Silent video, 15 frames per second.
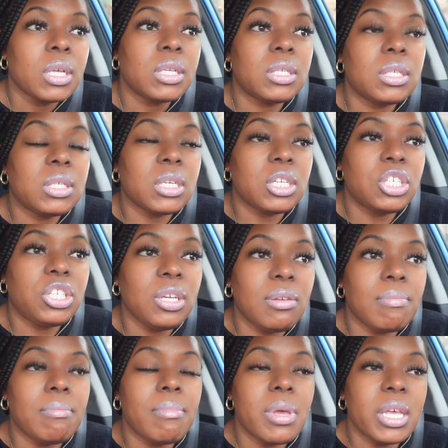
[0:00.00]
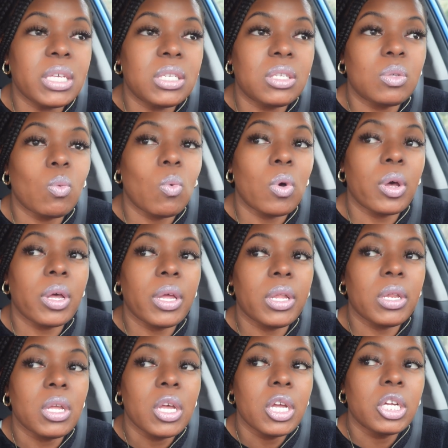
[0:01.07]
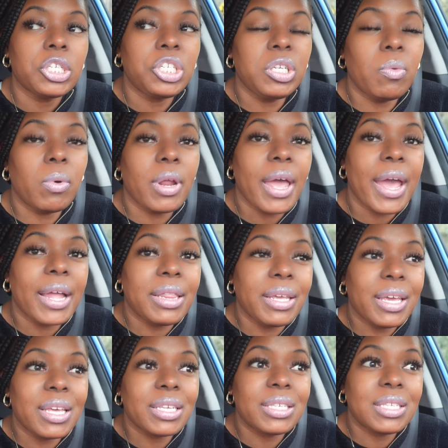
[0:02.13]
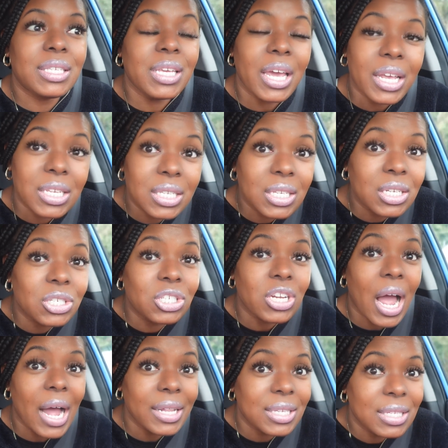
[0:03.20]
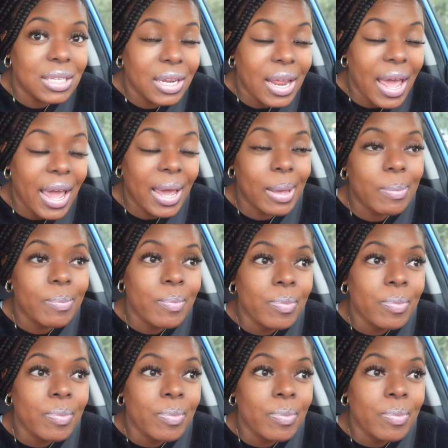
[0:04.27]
since she missed one, she would have had to get 6 shots today,